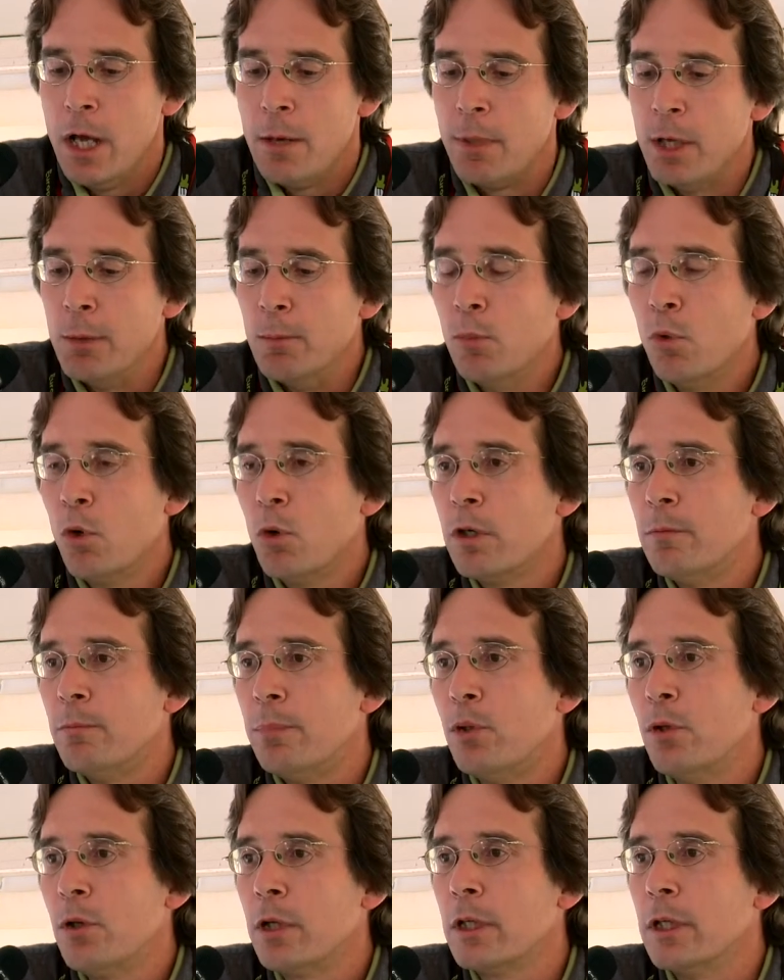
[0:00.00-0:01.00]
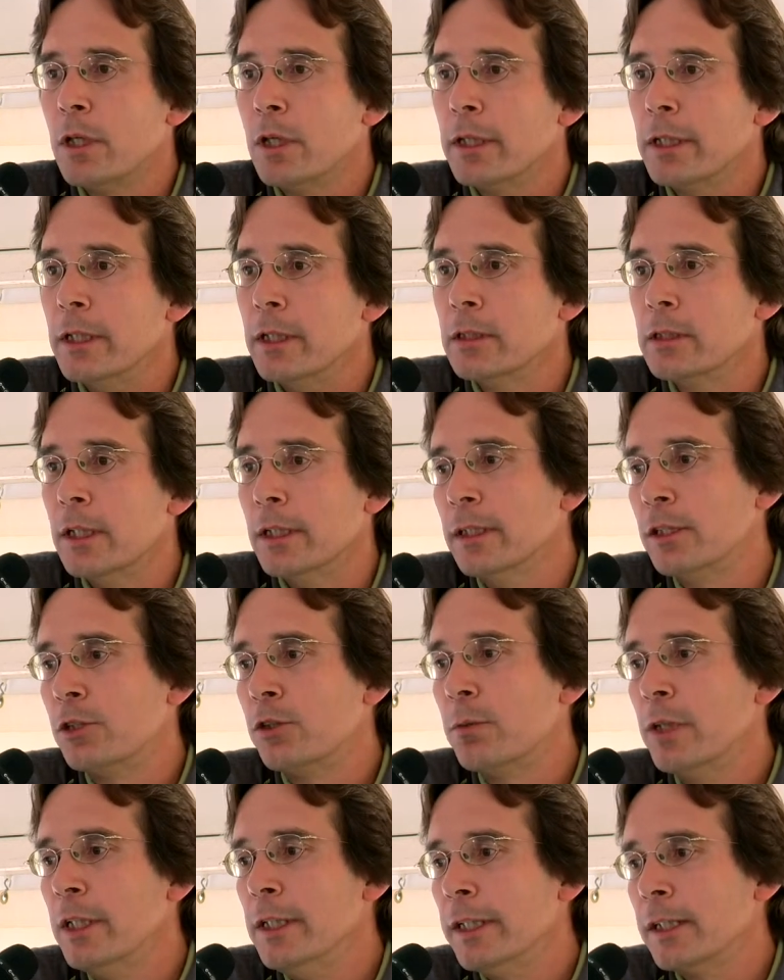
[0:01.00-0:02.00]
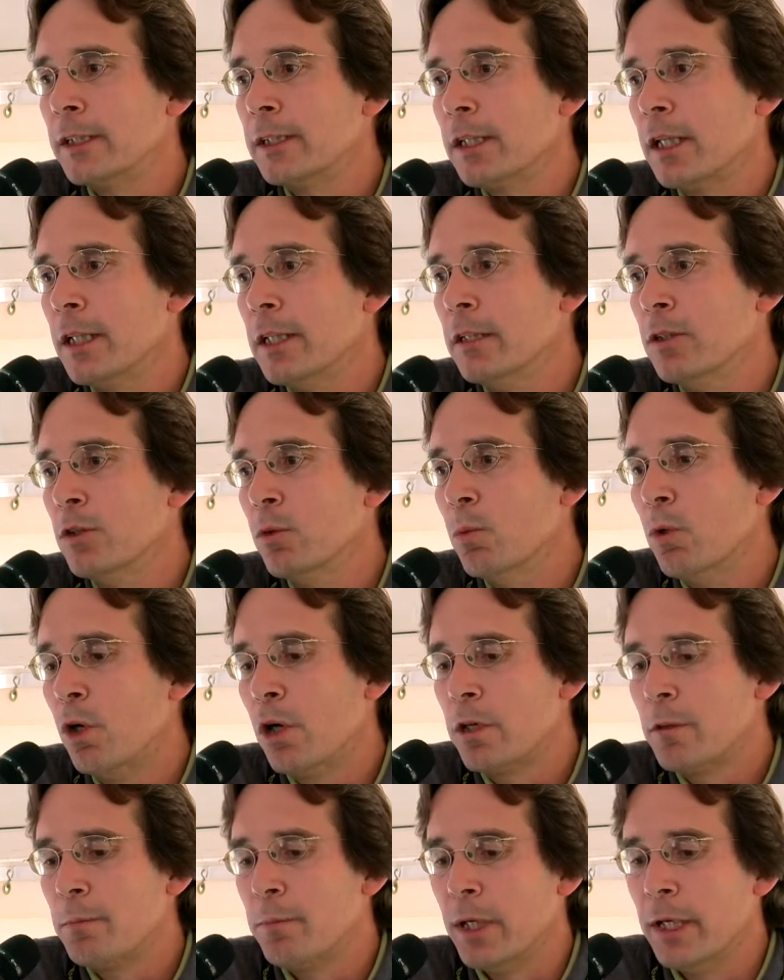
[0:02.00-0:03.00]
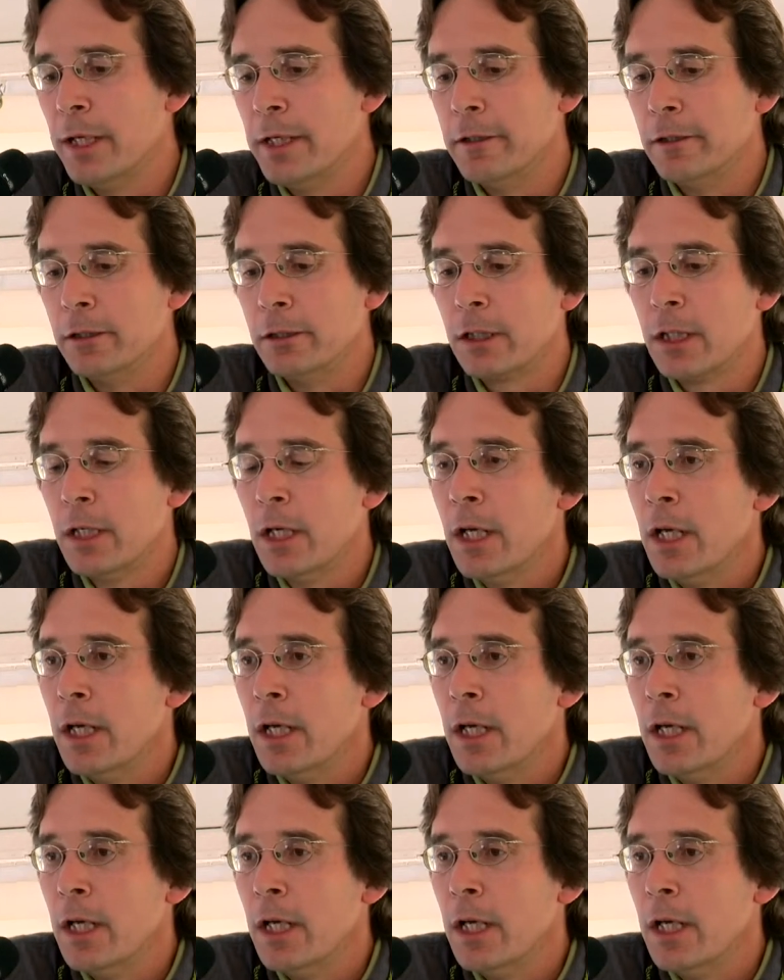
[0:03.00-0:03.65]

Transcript: But more importantly, and this really excited the water planners,